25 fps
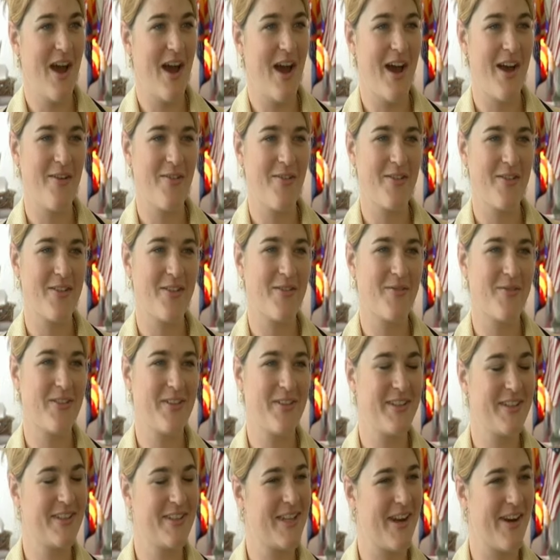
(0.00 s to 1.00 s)
I was
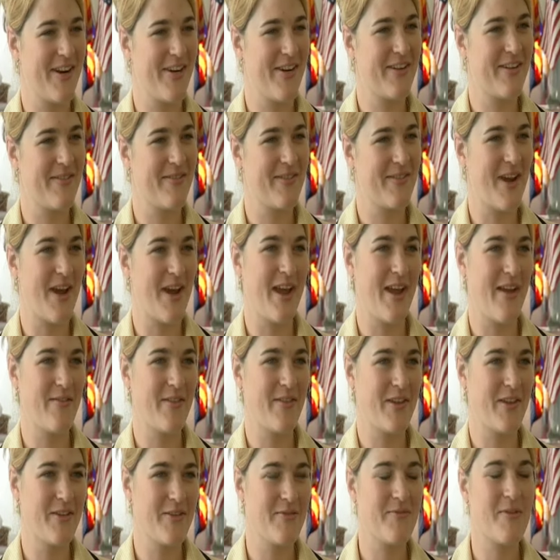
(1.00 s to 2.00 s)
really tired of not
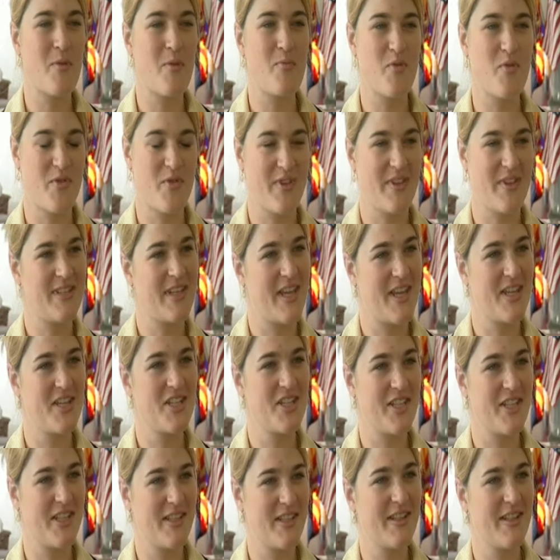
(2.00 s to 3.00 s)
having good
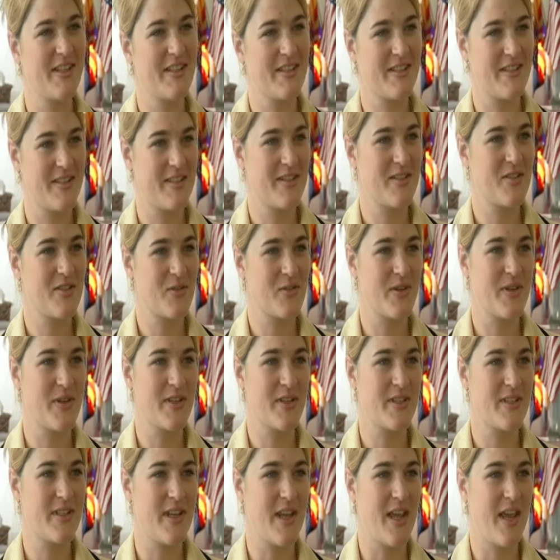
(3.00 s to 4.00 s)
representation in this
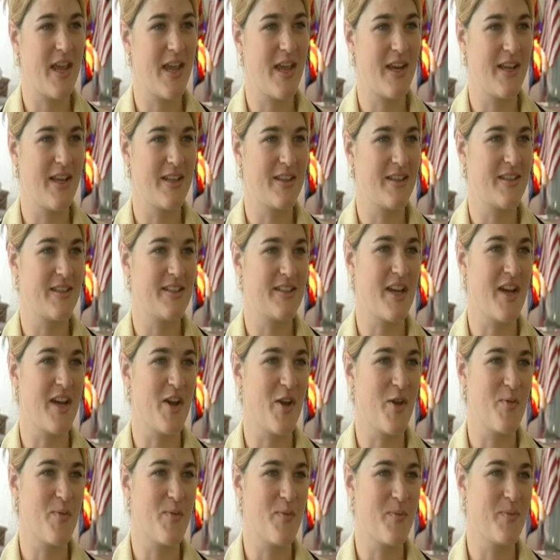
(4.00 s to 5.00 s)
district, and at the
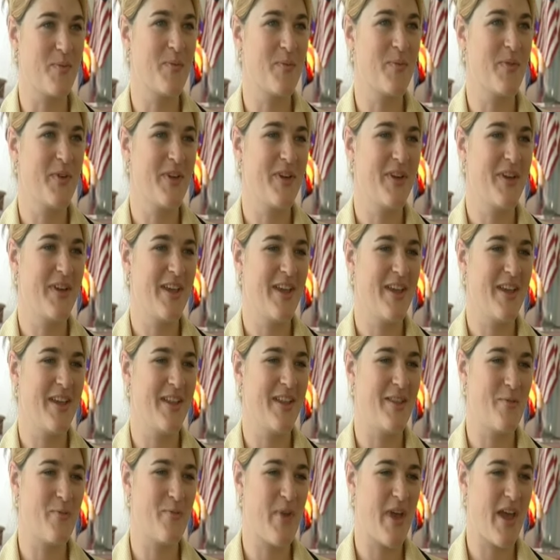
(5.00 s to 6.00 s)
time,
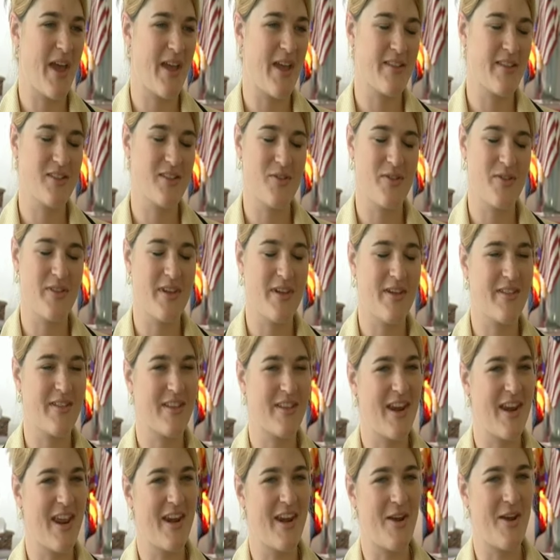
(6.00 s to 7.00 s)
in the past,
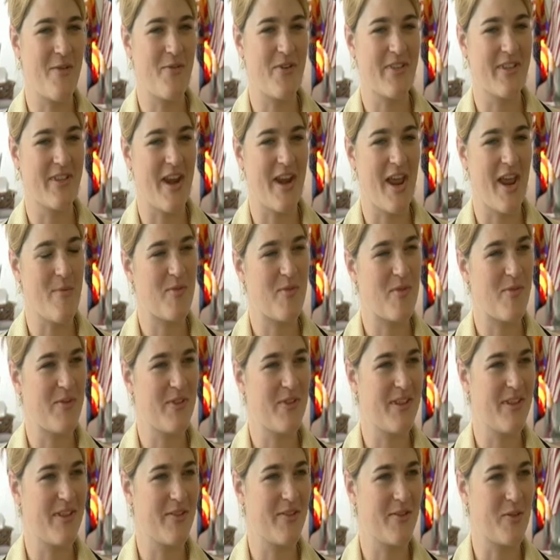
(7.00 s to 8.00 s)
2008, I wasn't happy
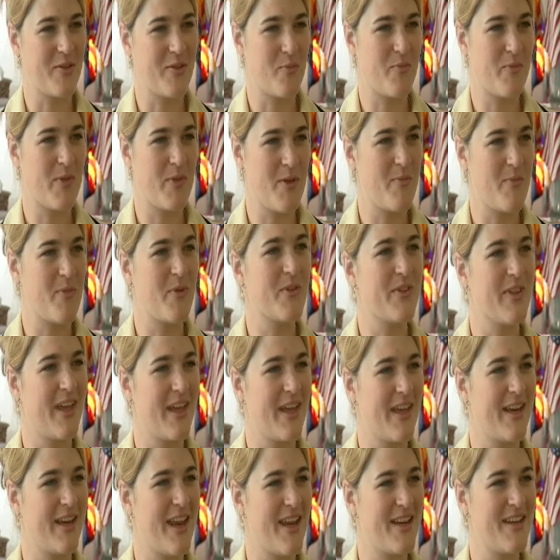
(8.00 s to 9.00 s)
with either of the people
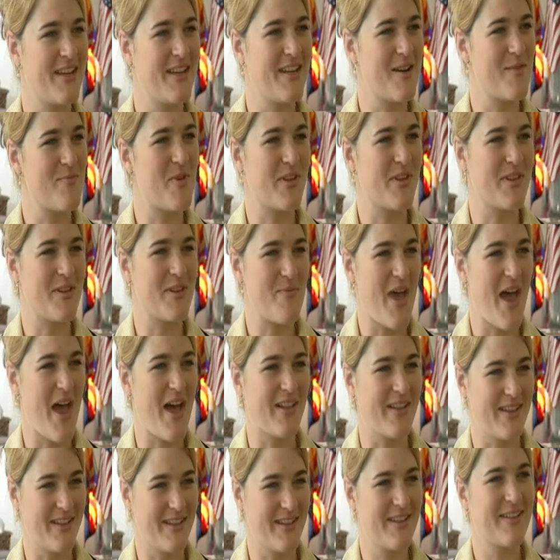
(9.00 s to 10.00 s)
that ended up on the
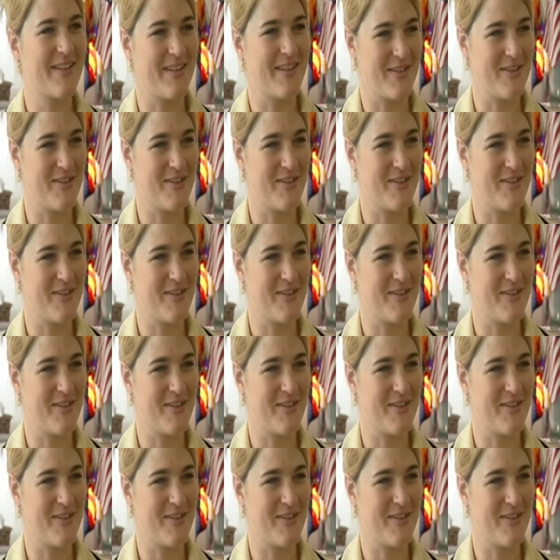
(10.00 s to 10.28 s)
ballots.